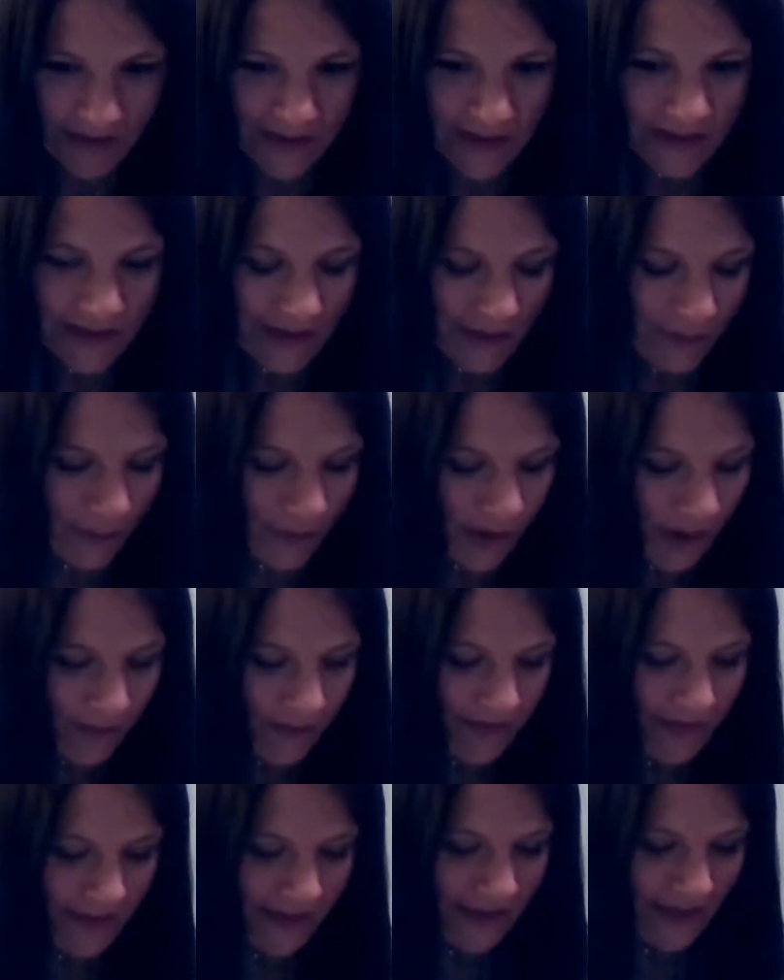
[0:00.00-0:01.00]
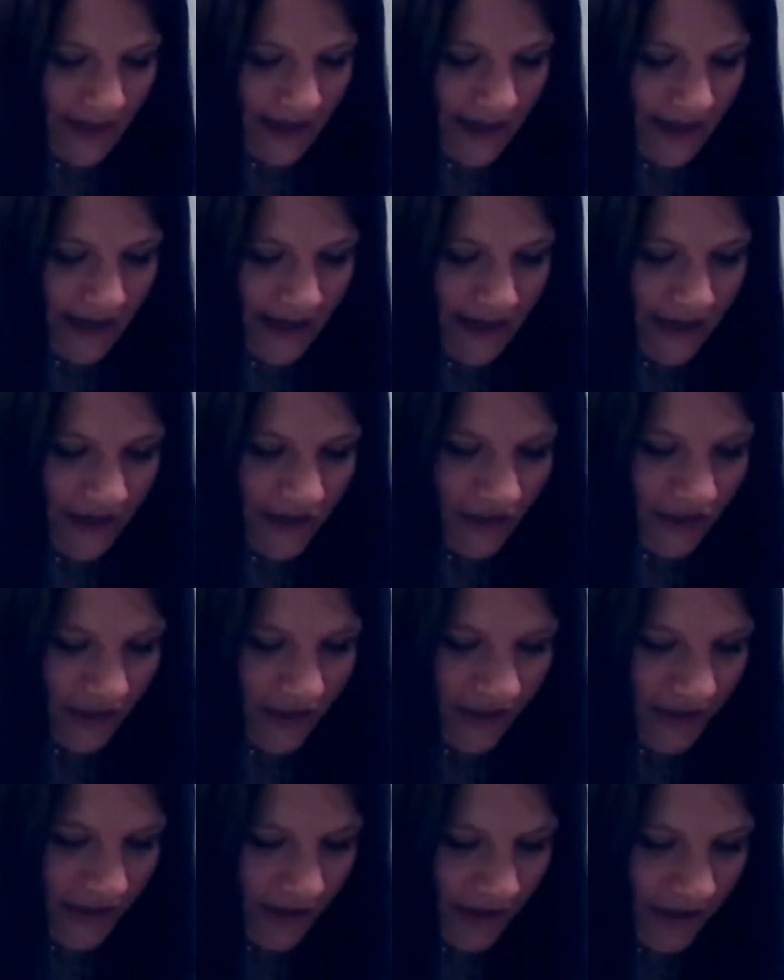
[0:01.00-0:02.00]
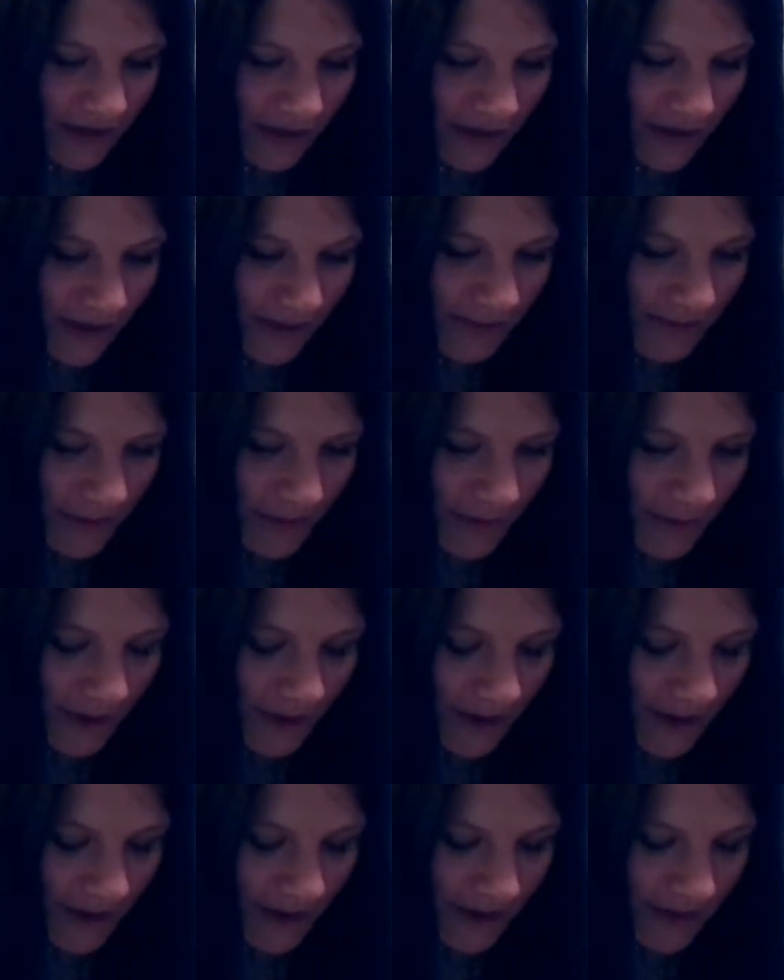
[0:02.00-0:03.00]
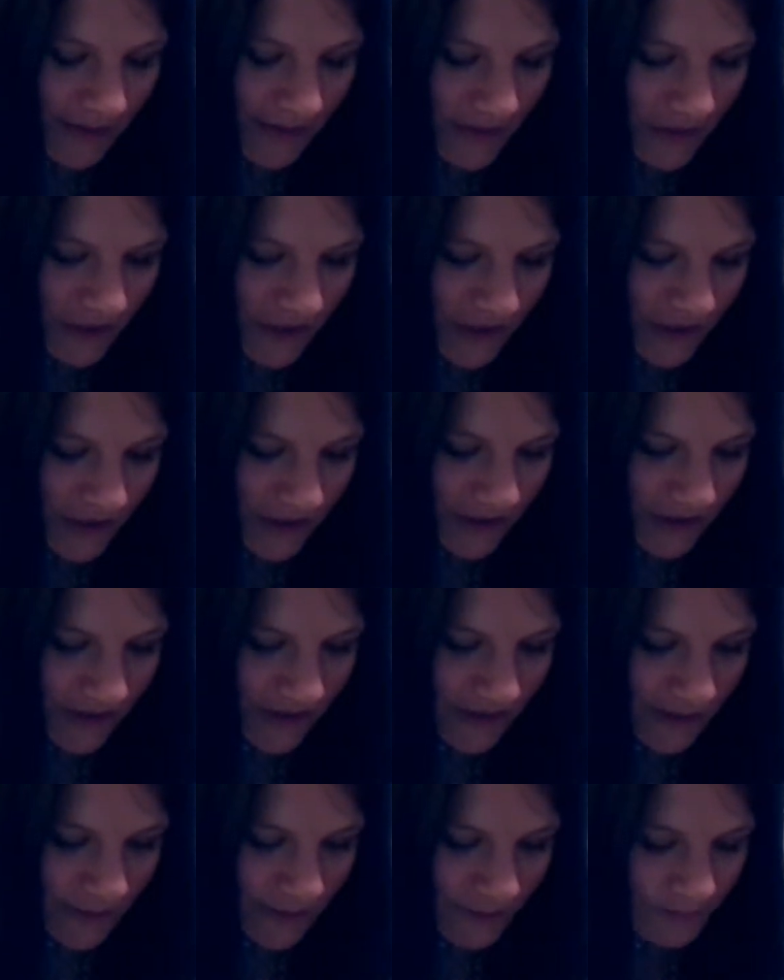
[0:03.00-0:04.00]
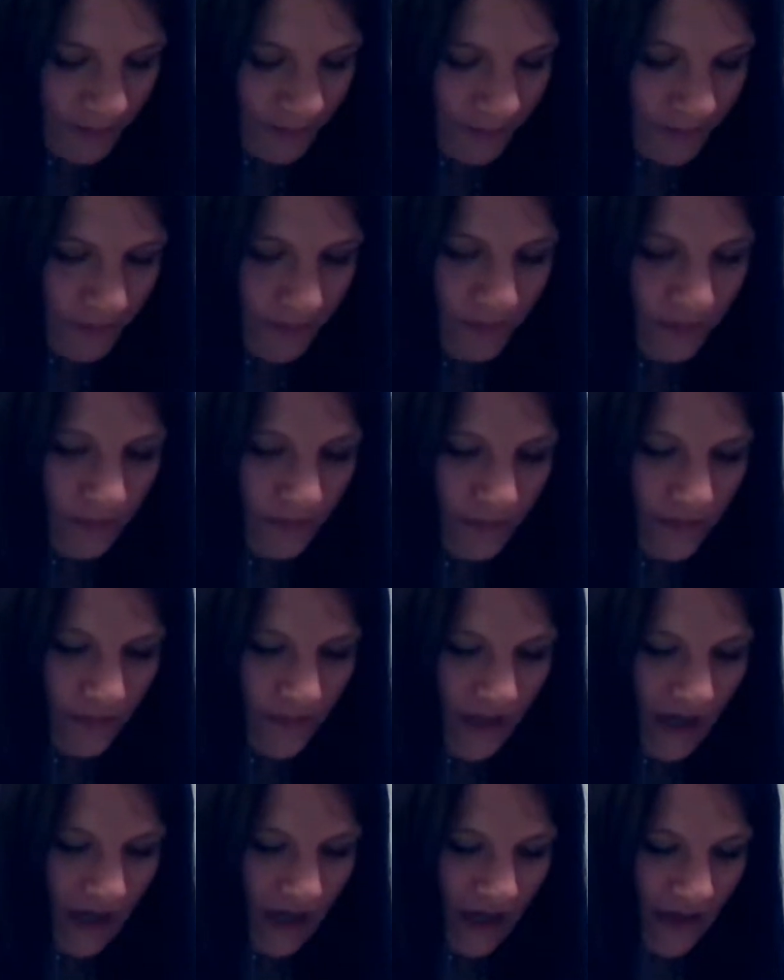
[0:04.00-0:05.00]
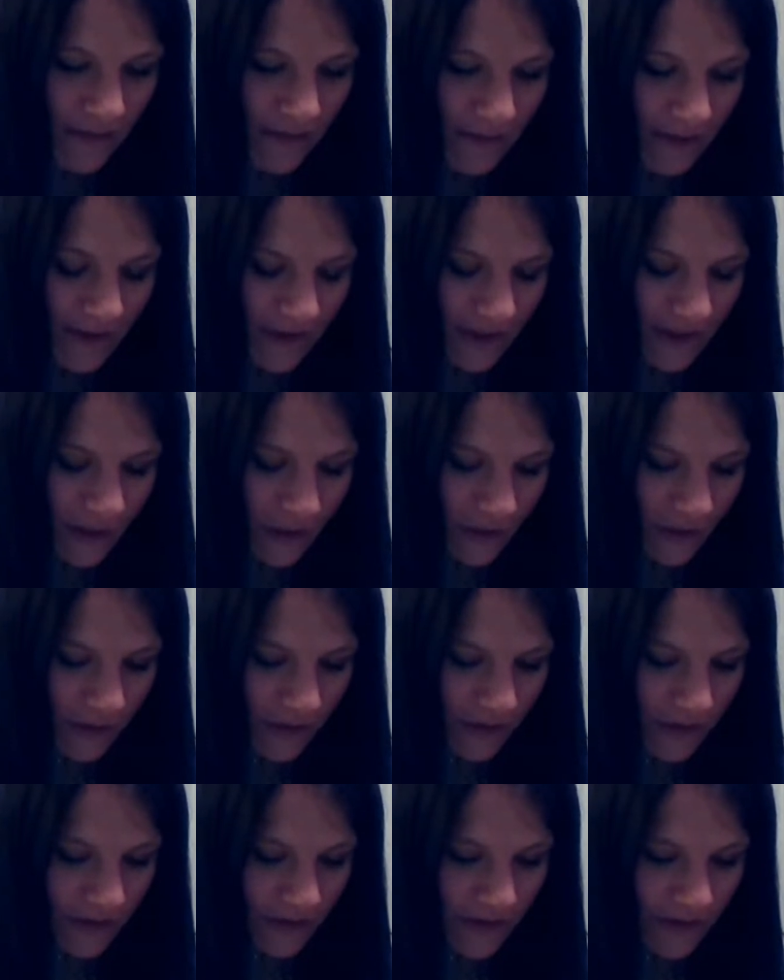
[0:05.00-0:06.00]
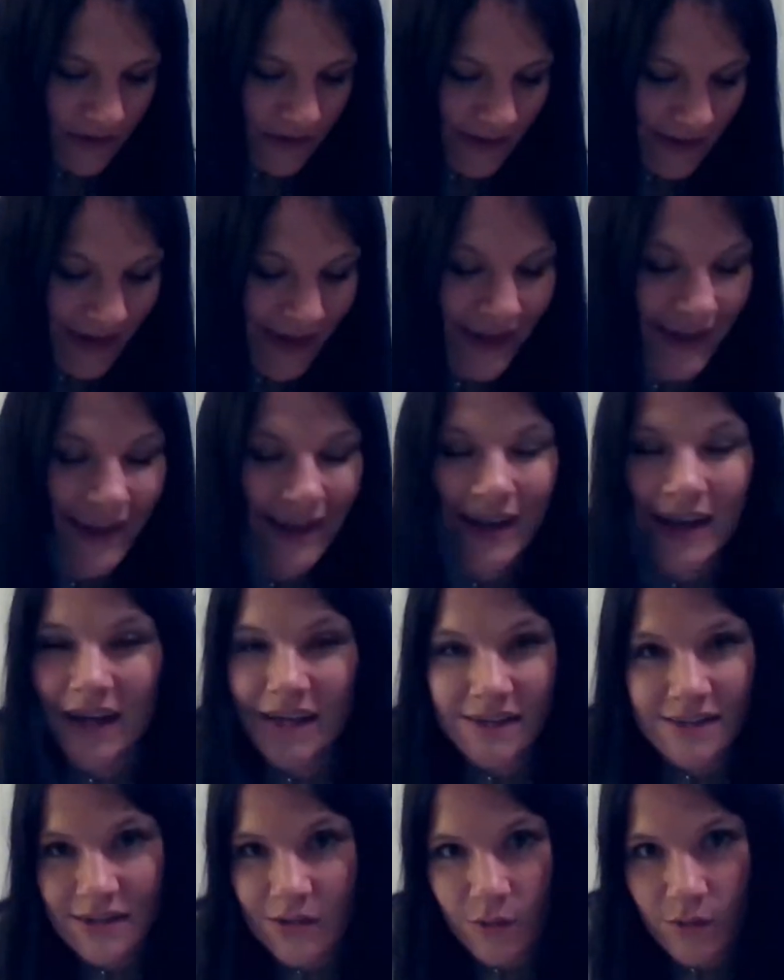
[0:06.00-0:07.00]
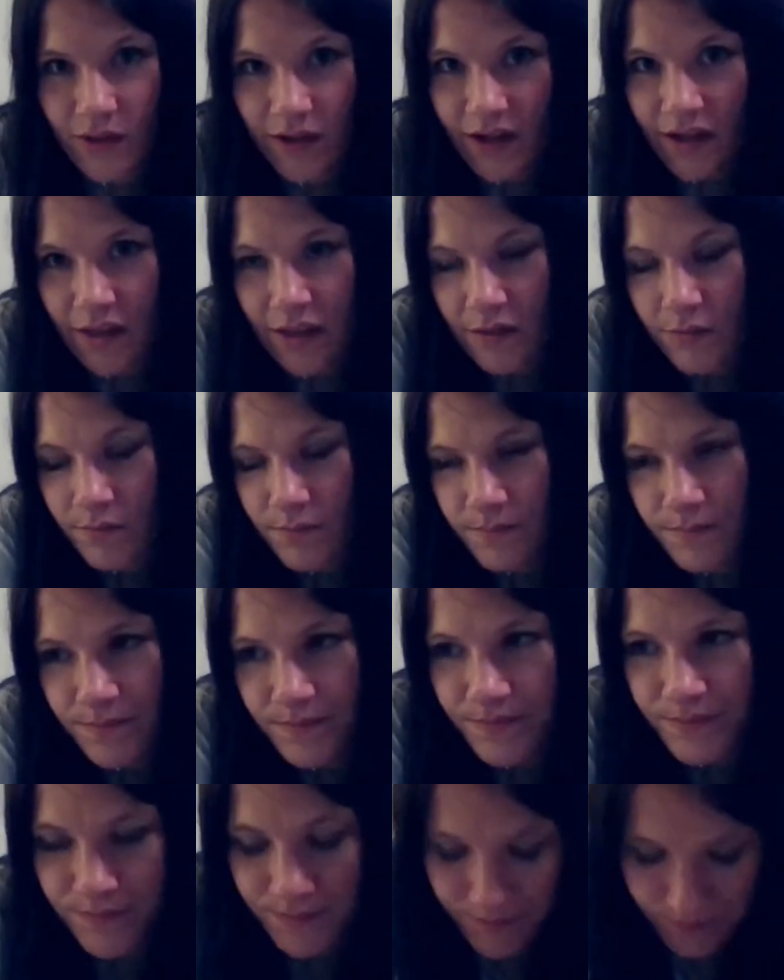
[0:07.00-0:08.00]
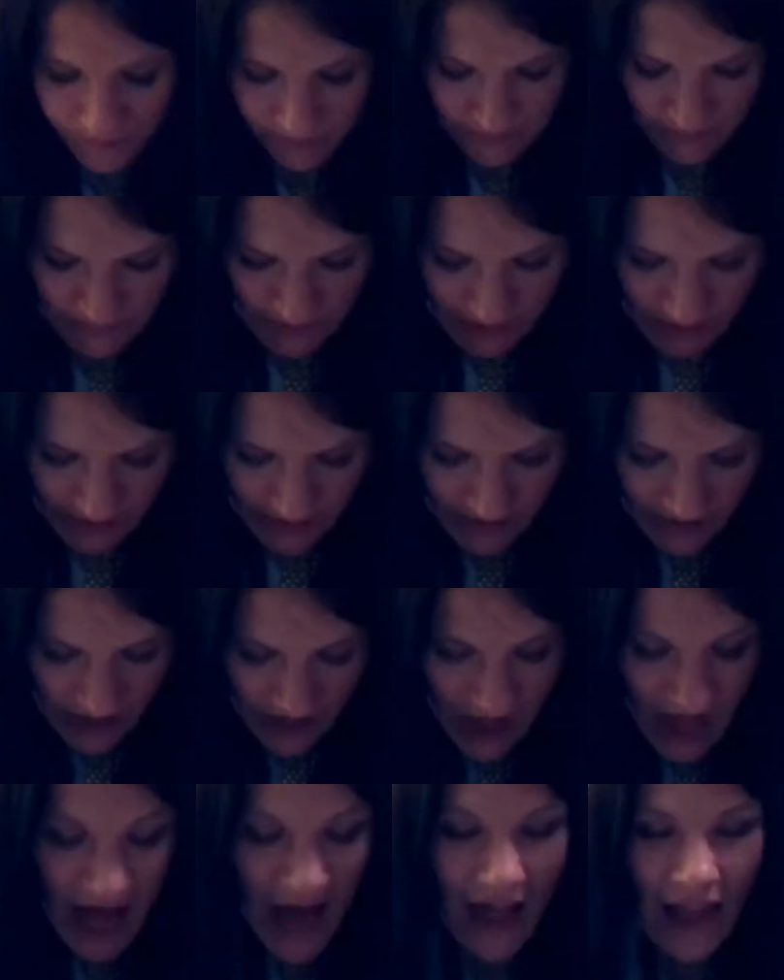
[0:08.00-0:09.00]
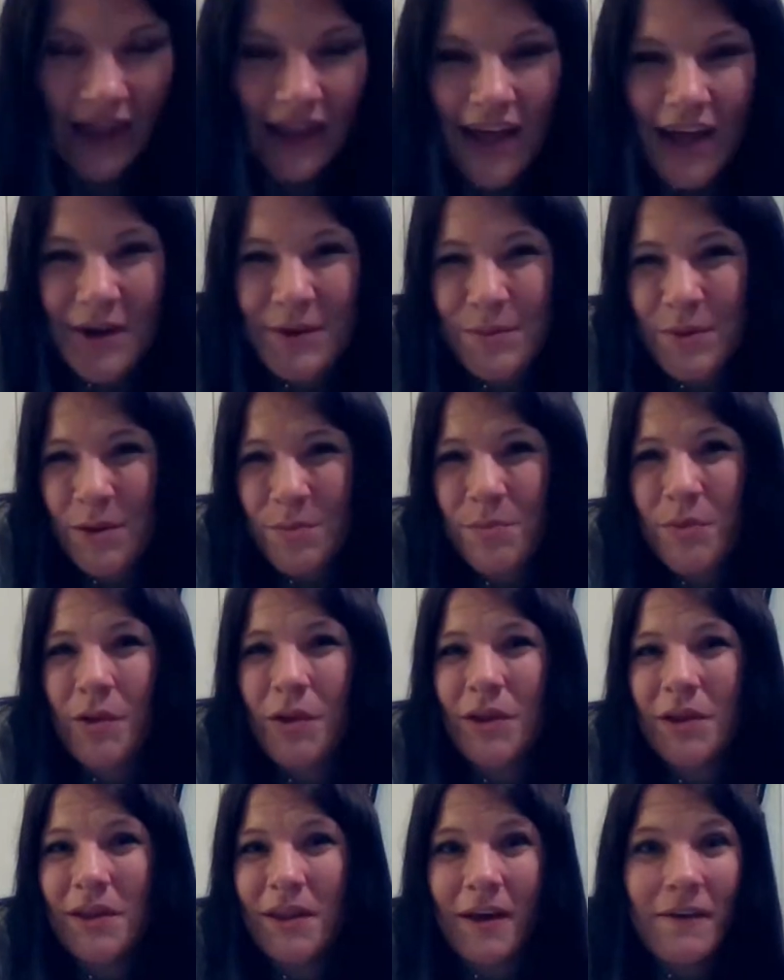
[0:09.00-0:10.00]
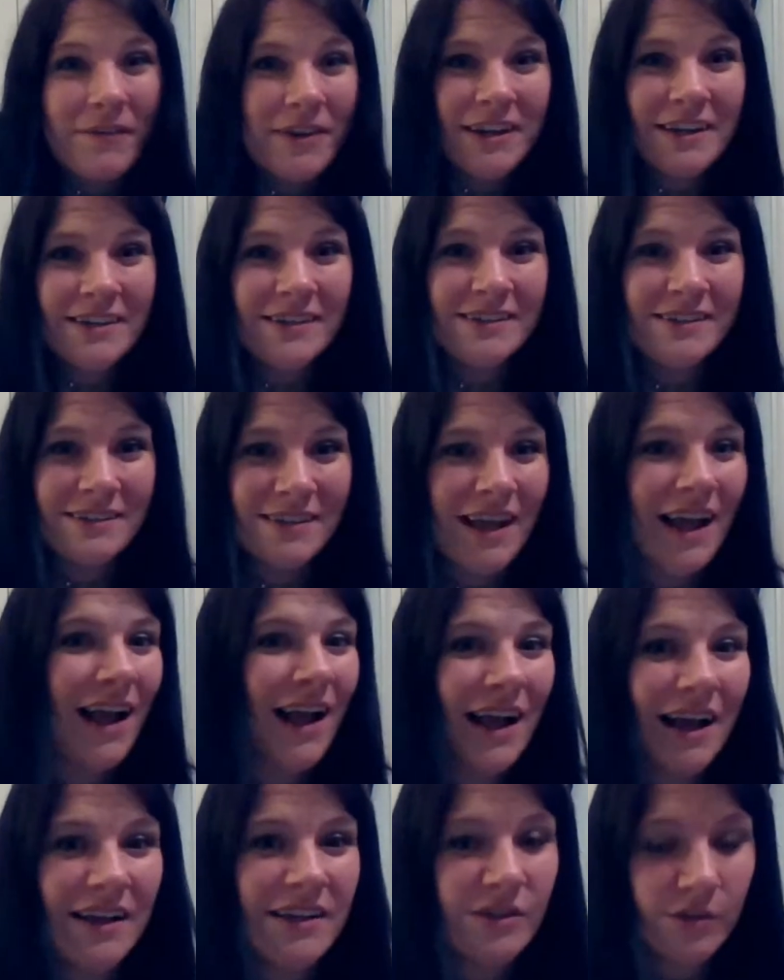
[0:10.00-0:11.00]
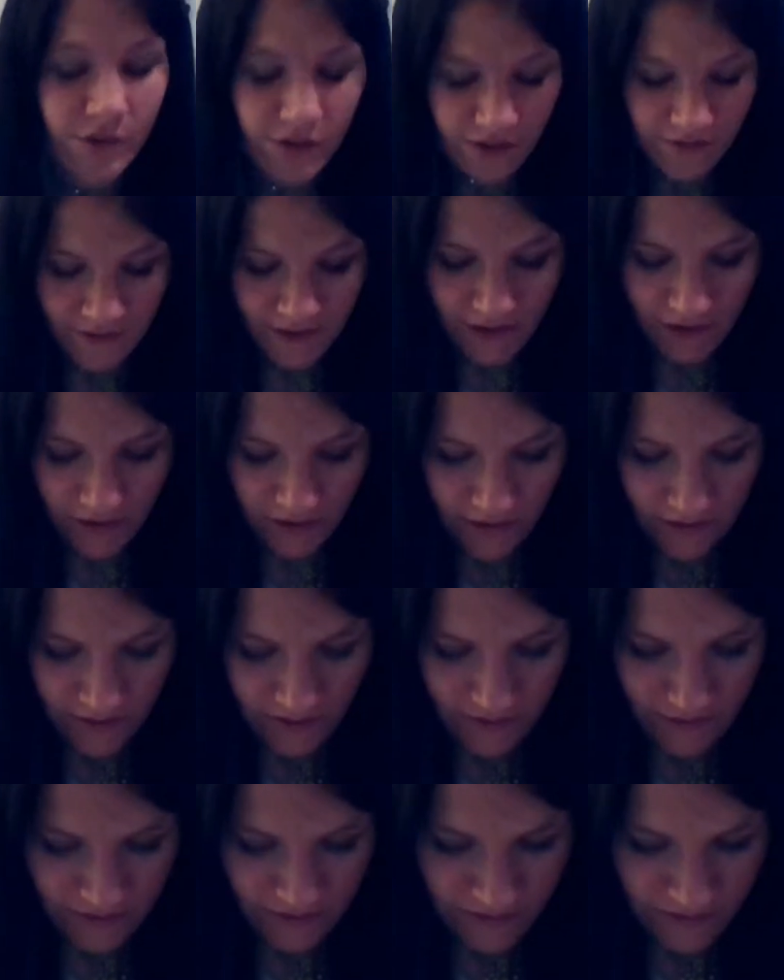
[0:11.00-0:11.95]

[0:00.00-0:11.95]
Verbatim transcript: This is the prop. This is the end of the jar. Y'all know how I feel about ends of jars. And if you don't, I don't like them. A lot of people love it. I don't love it at all.